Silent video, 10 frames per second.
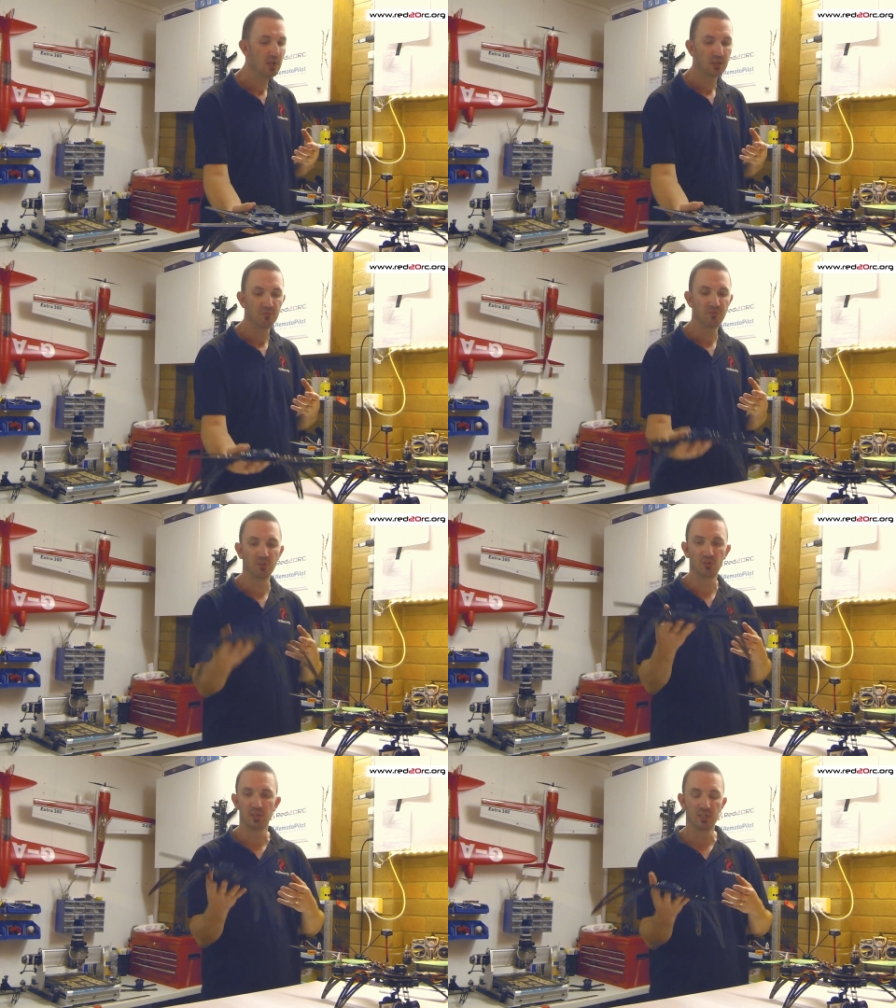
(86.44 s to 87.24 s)

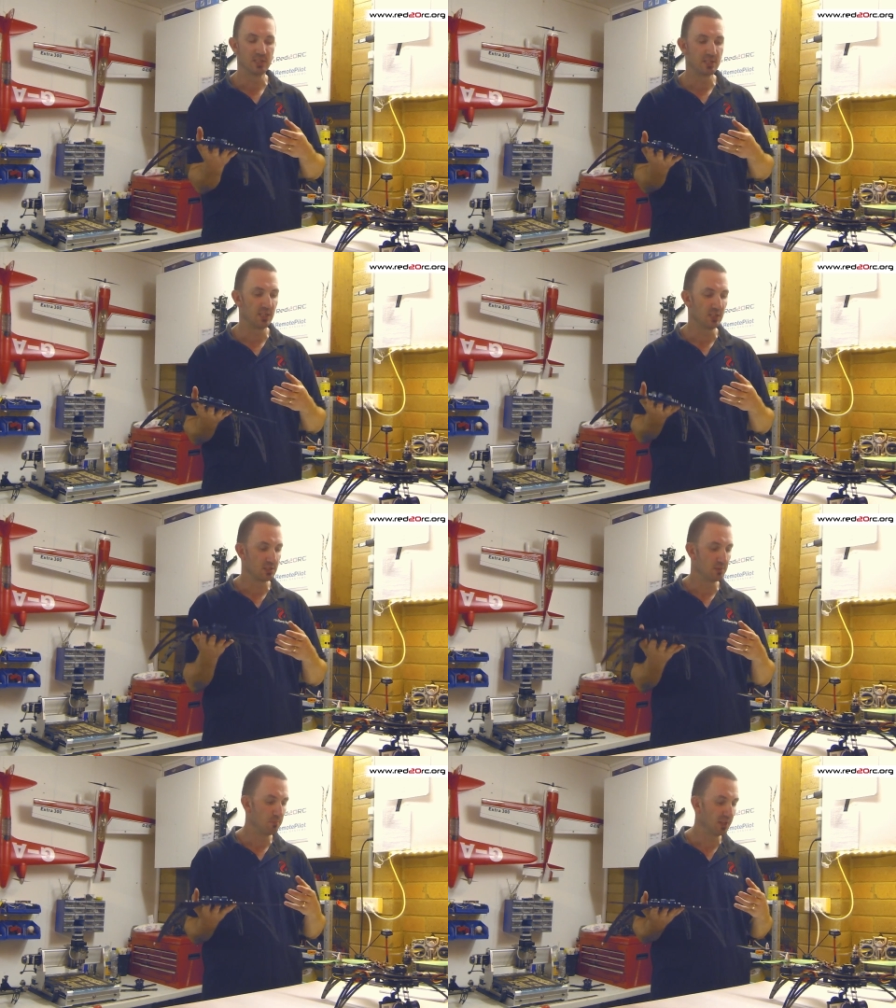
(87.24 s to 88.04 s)
configuring these
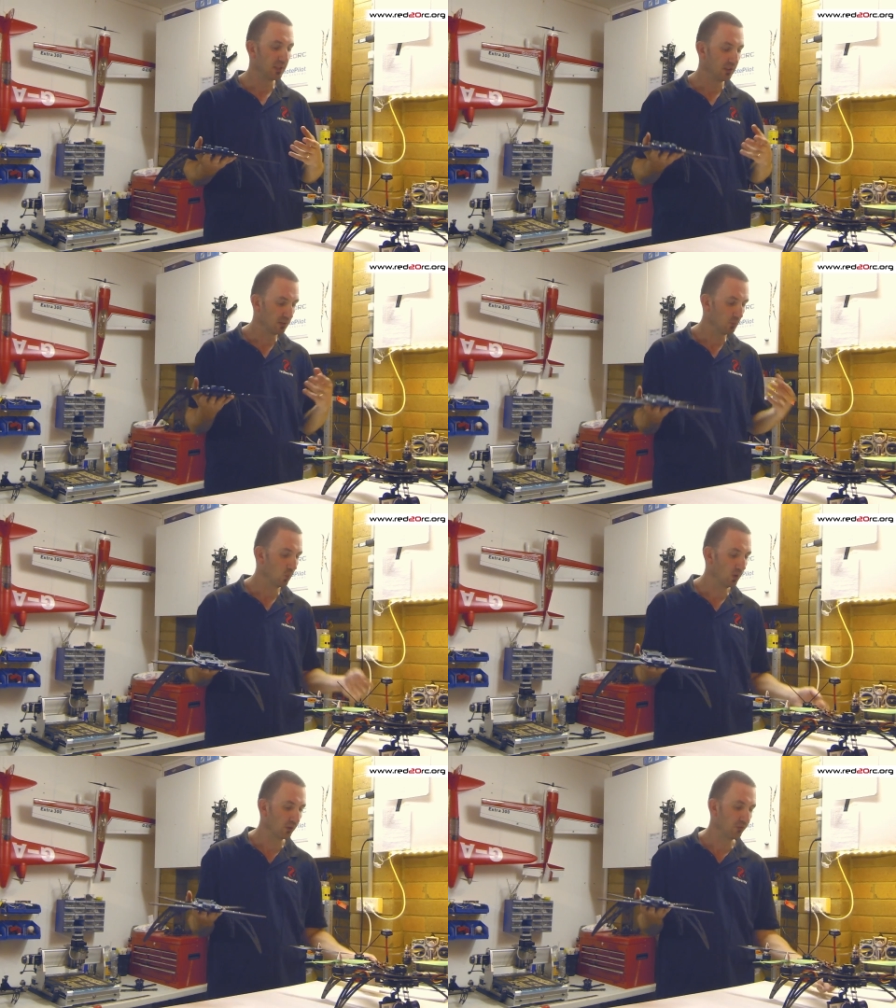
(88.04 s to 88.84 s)
things and making them
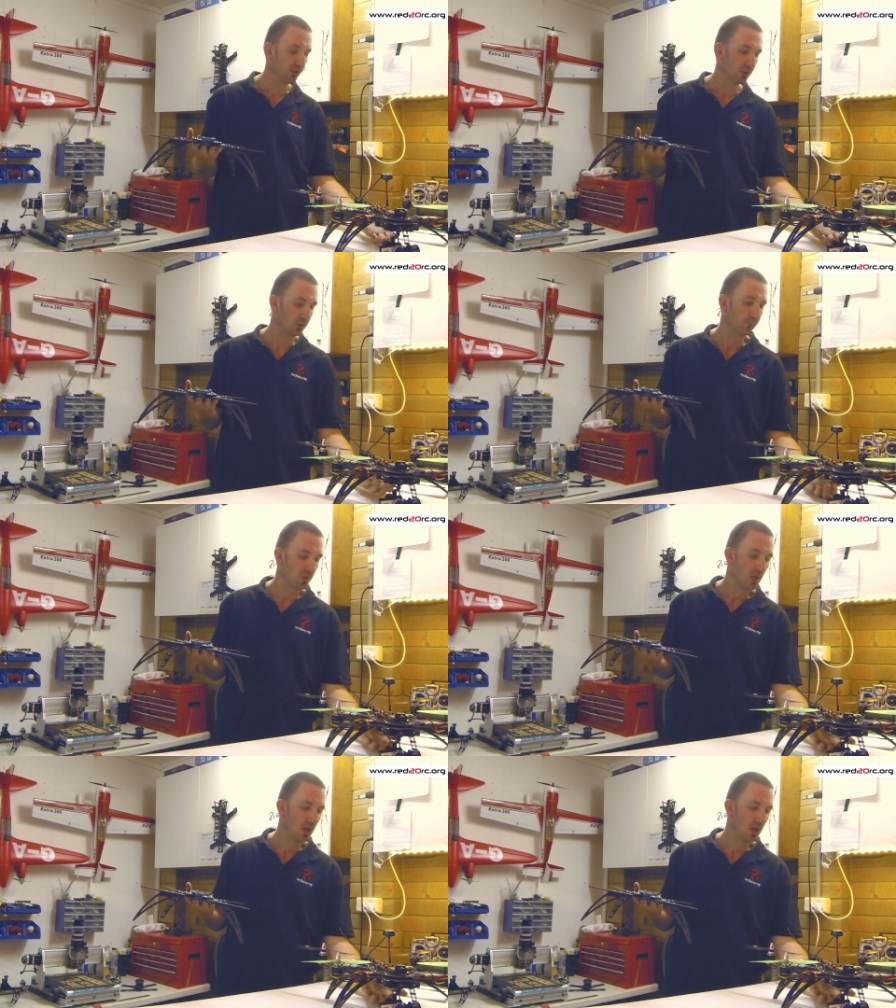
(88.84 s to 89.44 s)
work for you.